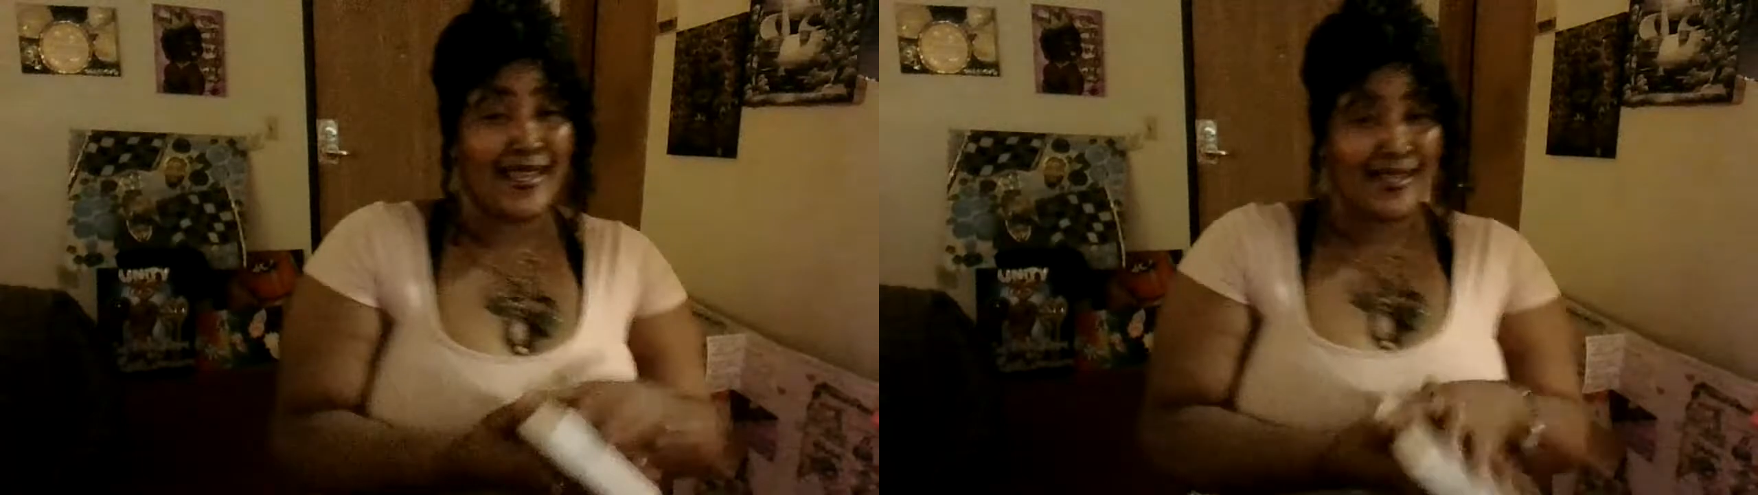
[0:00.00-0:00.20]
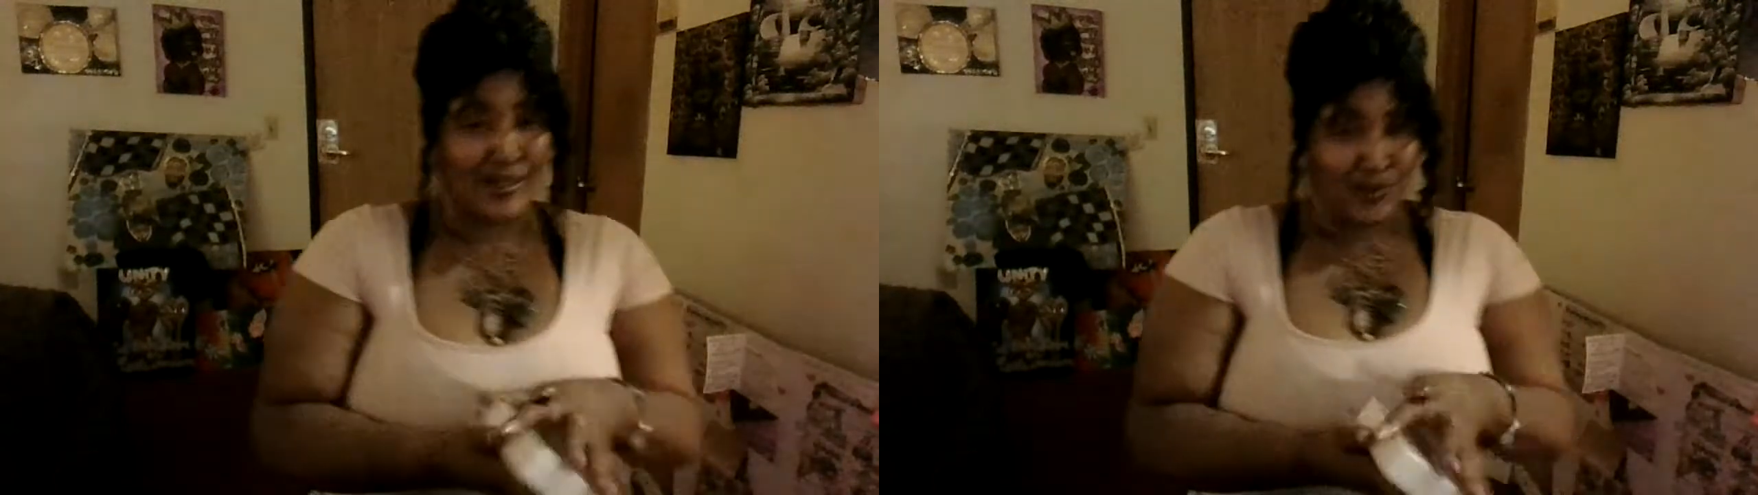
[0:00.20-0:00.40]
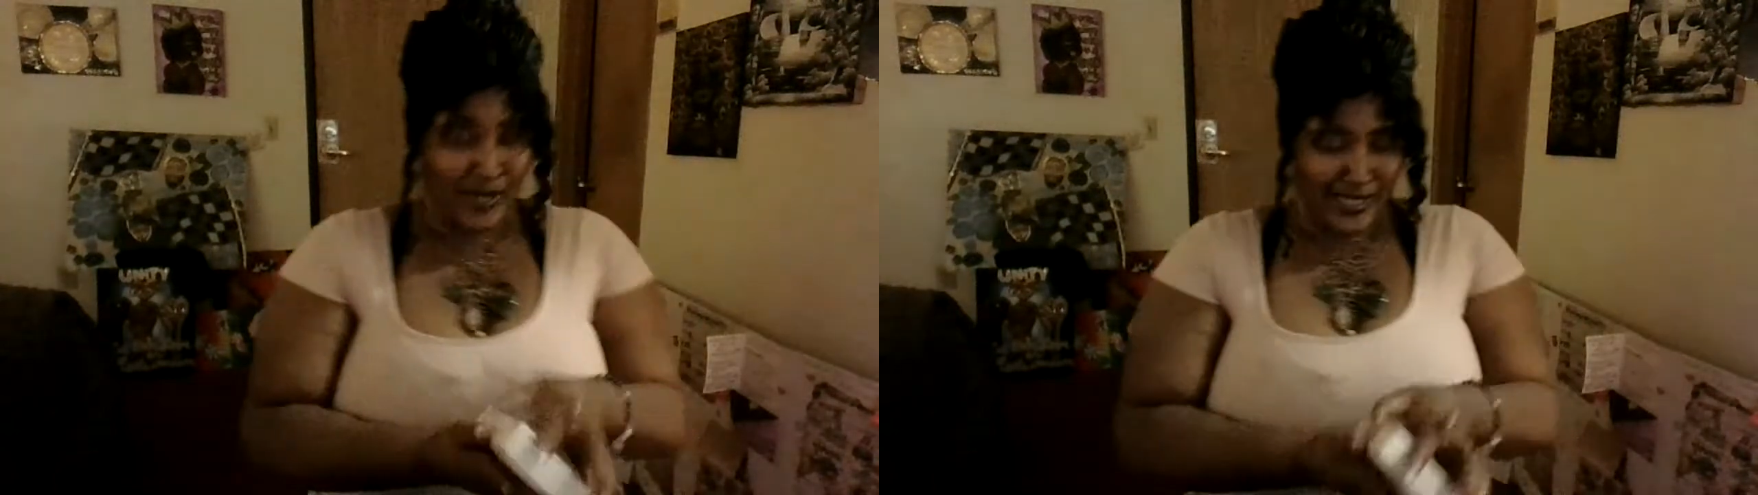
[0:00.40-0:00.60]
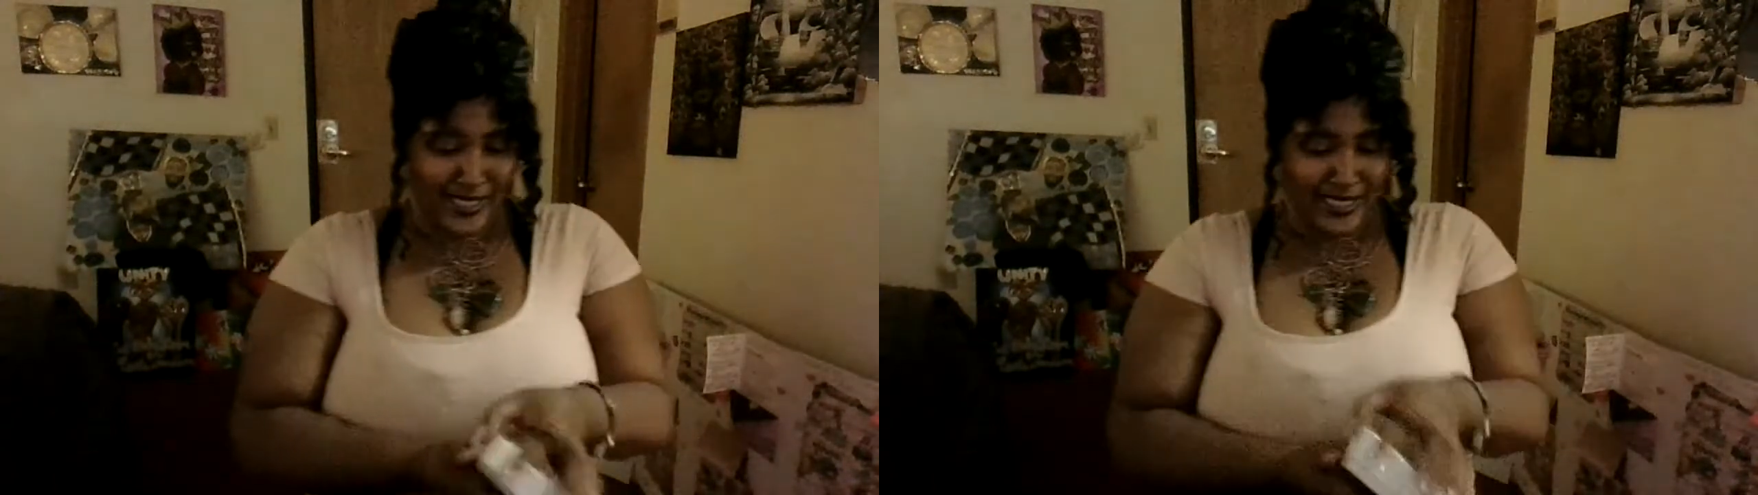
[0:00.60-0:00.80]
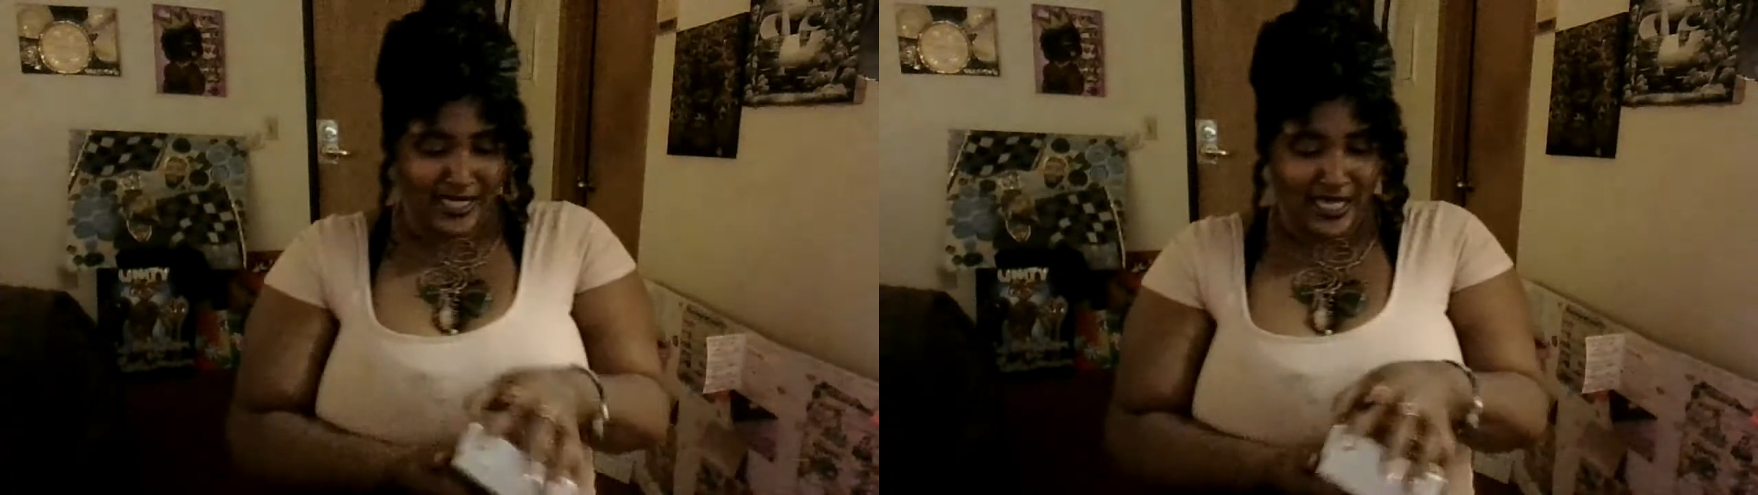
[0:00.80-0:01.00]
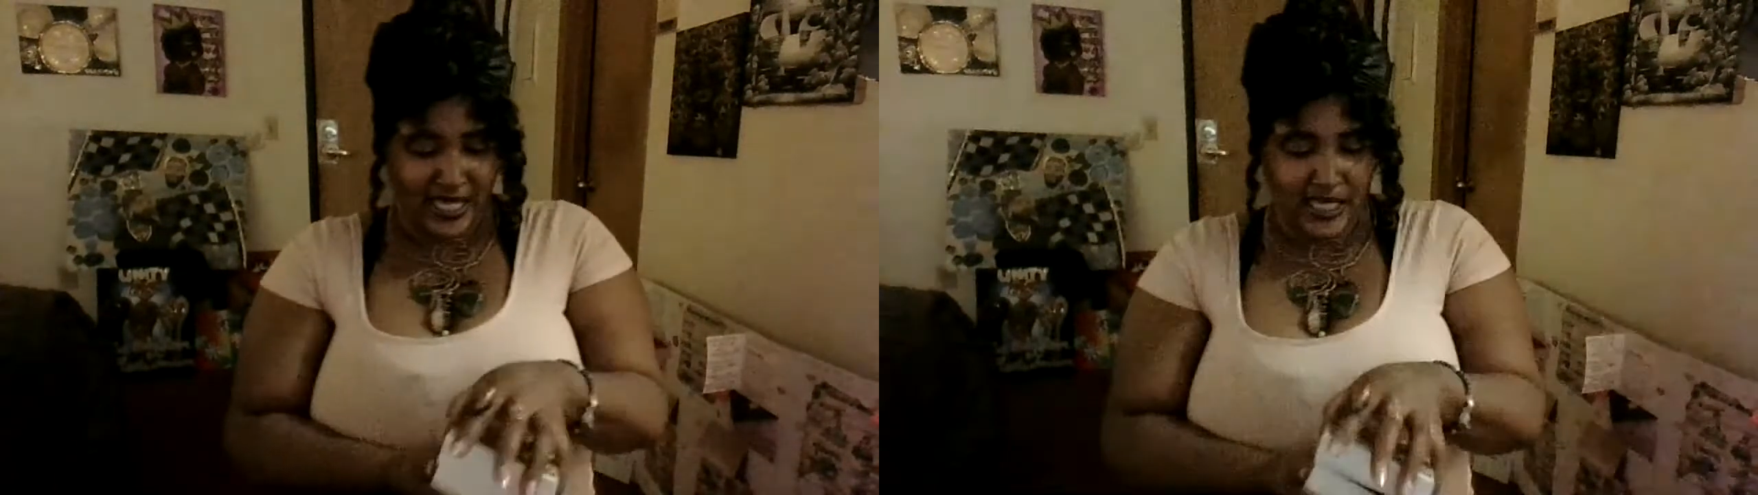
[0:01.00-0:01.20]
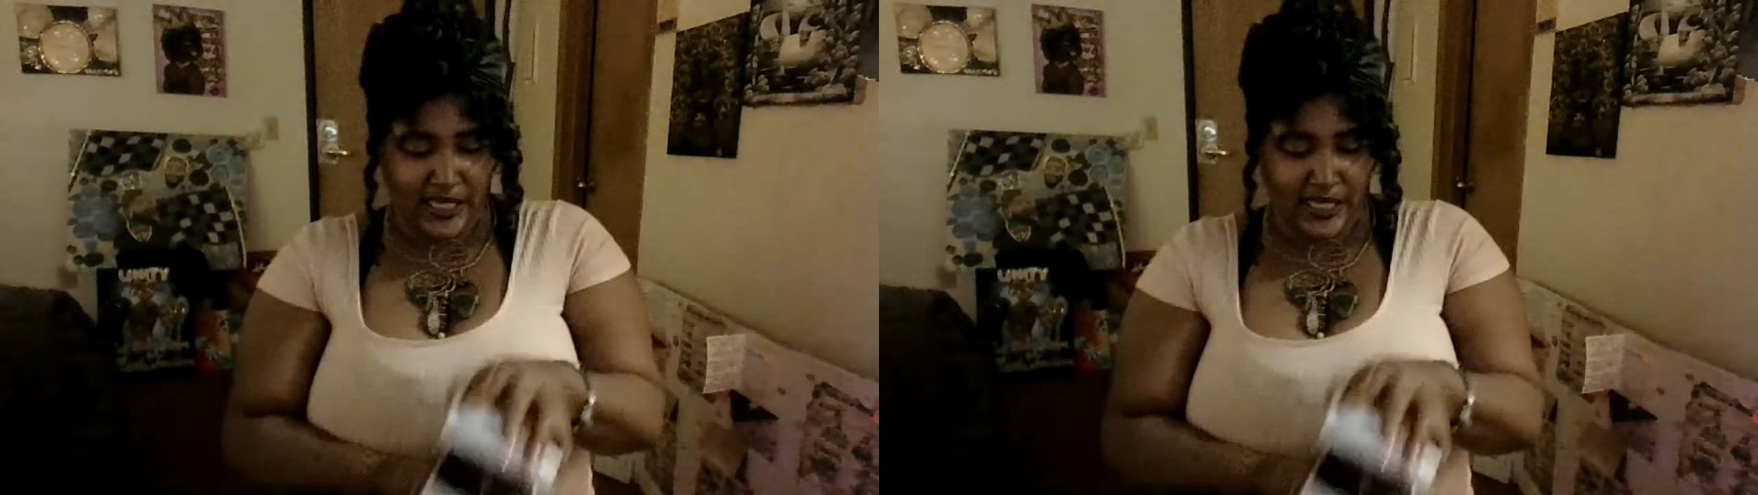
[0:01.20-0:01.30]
is what this is.